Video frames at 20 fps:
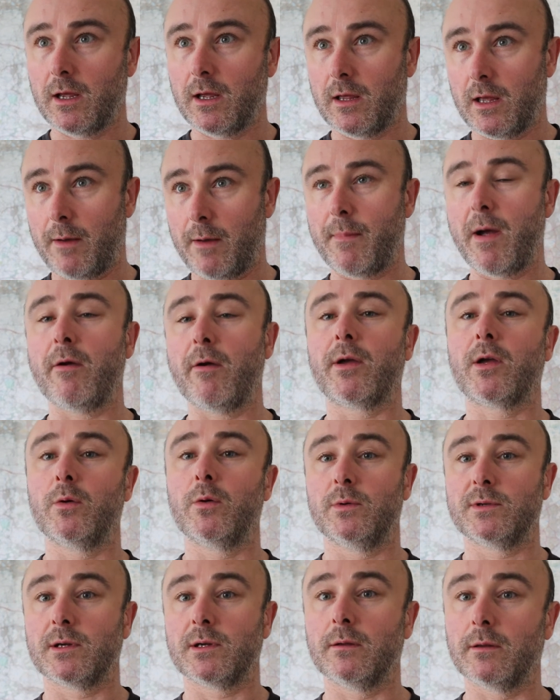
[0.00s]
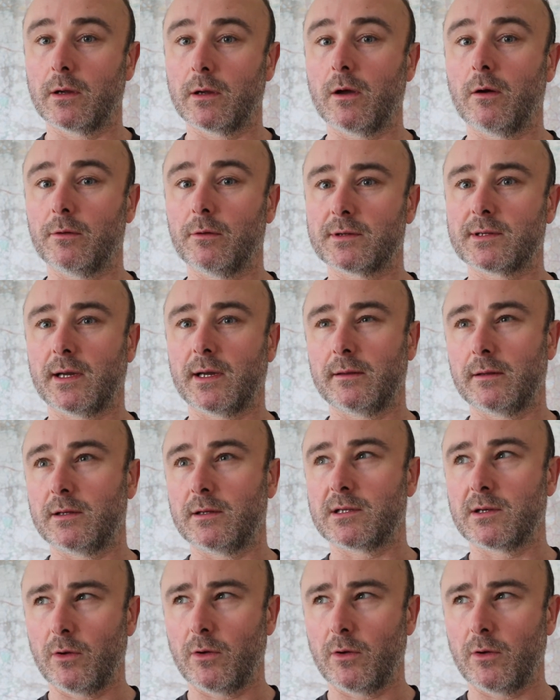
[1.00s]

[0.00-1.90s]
America was on the gold standard, so